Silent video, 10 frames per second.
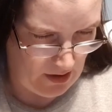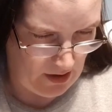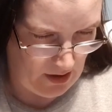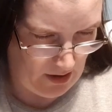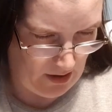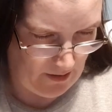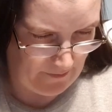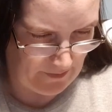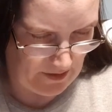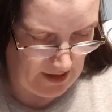
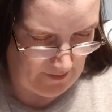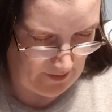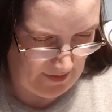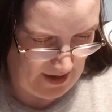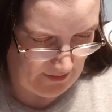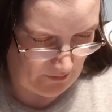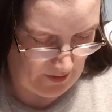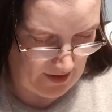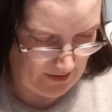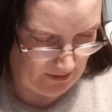Carefully packed, all
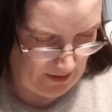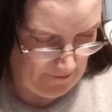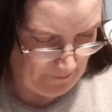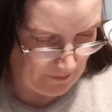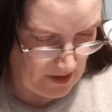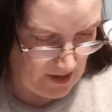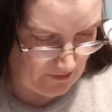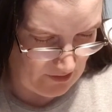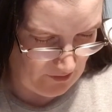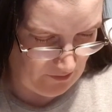that.
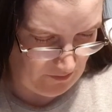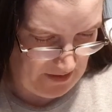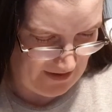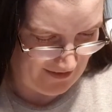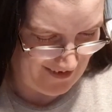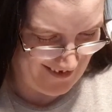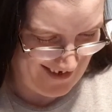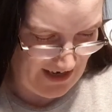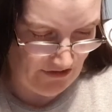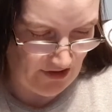Exclusive Beast
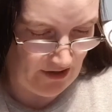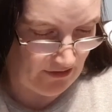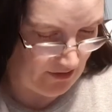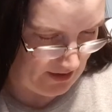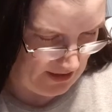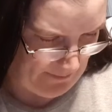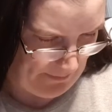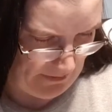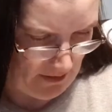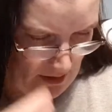t-shirt. Yep.
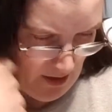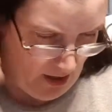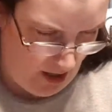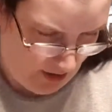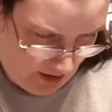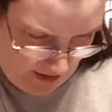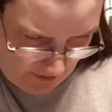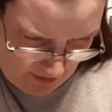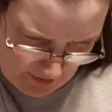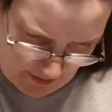
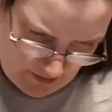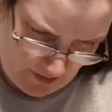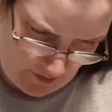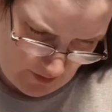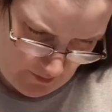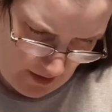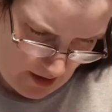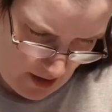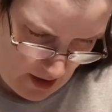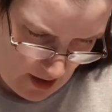License exclusive
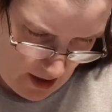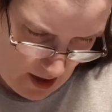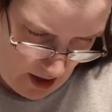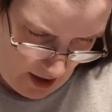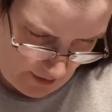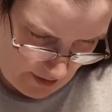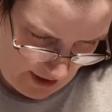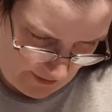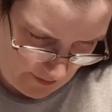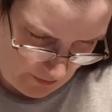
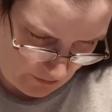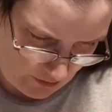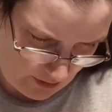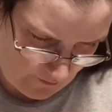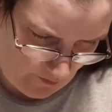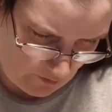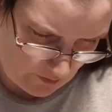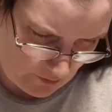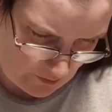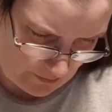Harry Potter
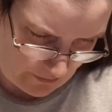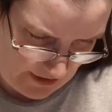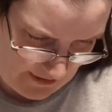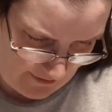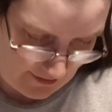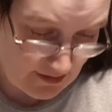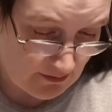Voldemort print.